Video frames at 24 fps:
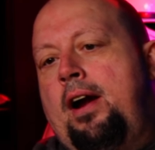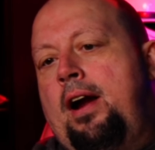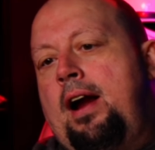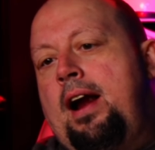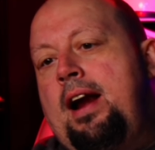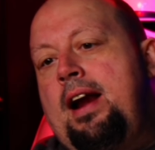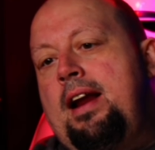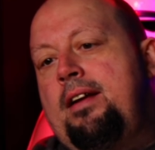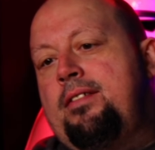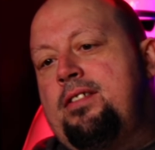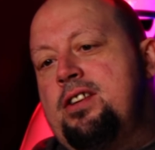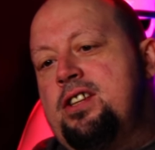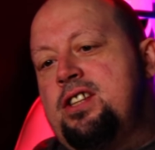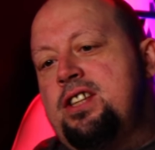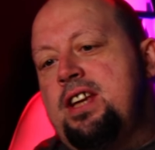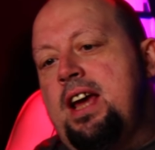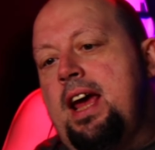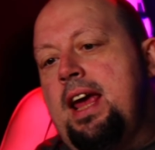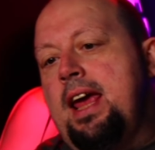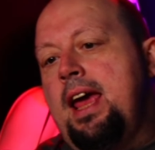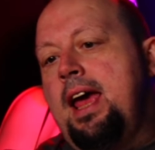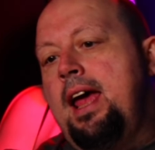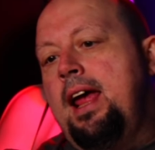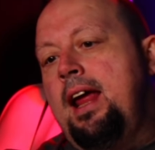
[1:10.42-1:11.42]
and I have to
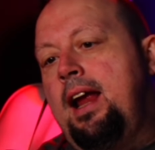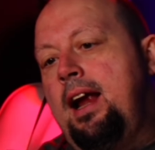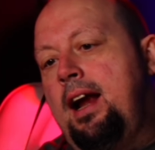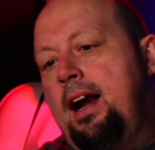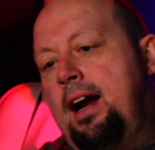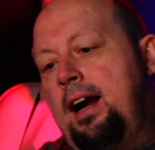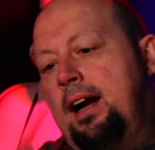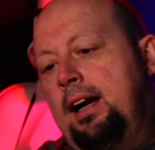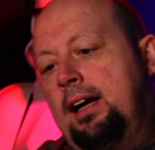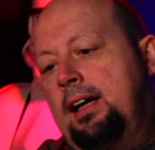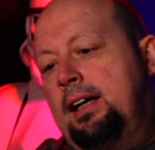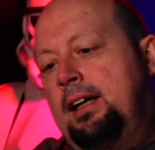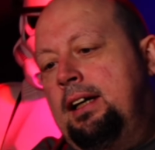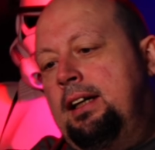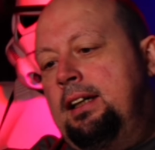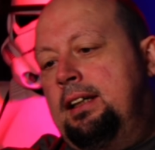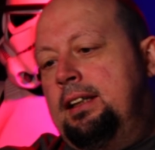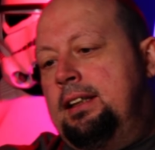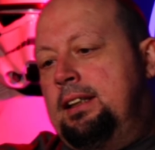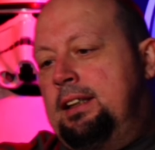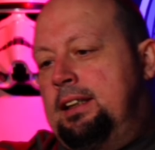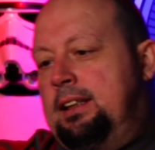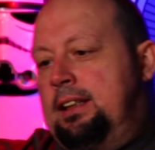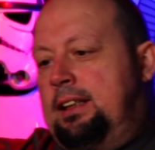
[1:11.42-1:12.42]
say,
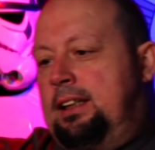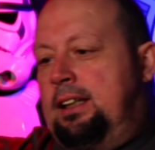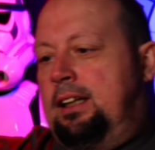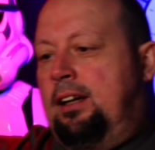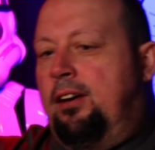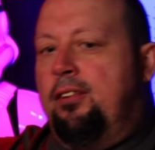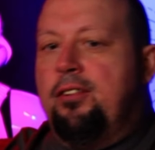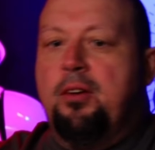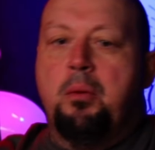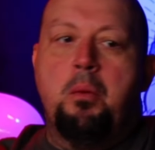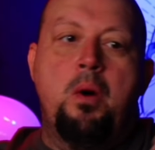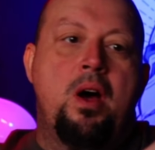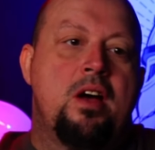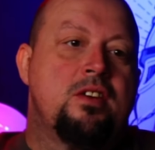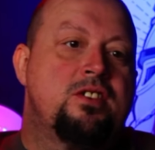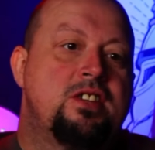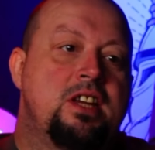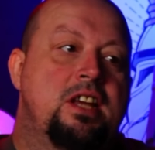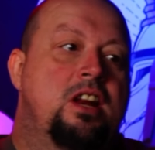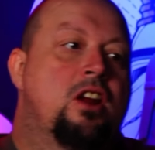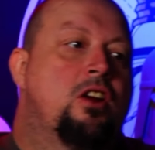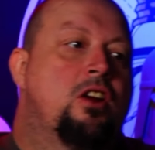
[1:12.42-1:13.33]
from what I've seen